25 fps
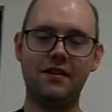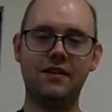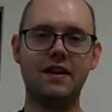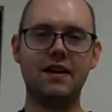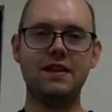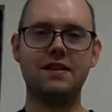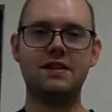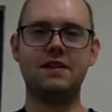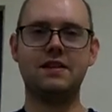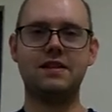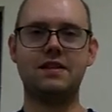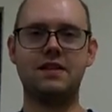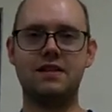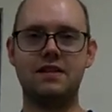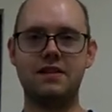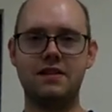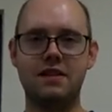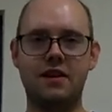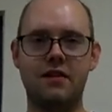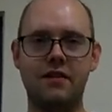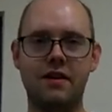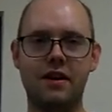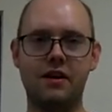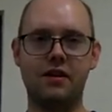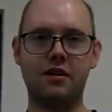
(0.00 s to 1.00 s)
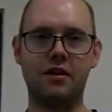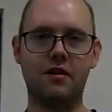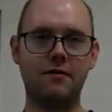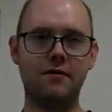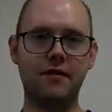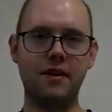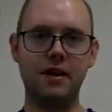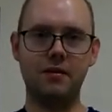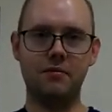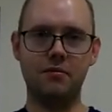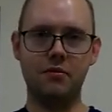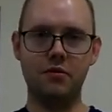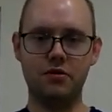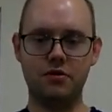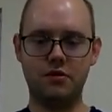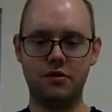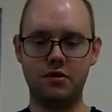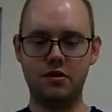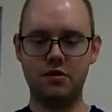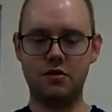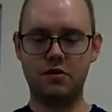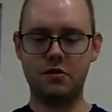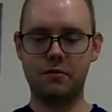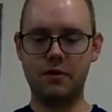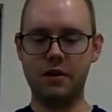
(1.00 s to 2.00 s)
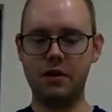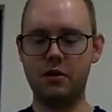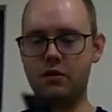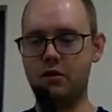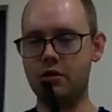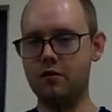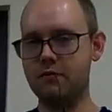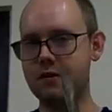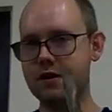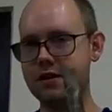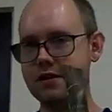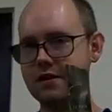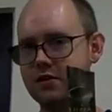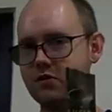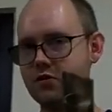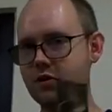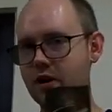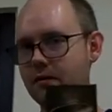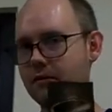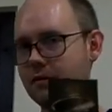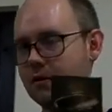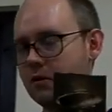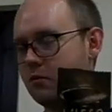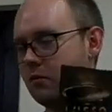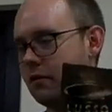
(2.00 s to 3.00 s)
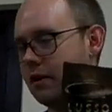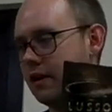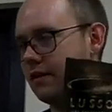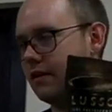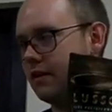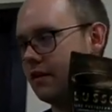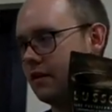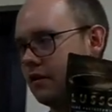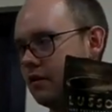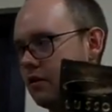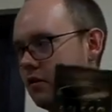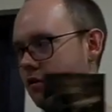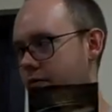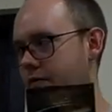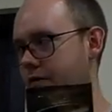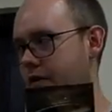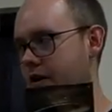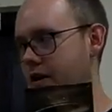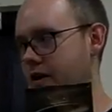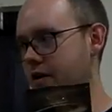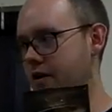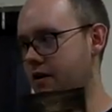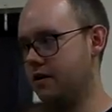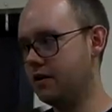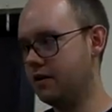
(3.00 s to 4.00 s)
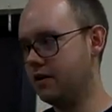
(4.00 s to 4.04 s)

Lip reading: necessary caffeine boost. So we always travel with coffee.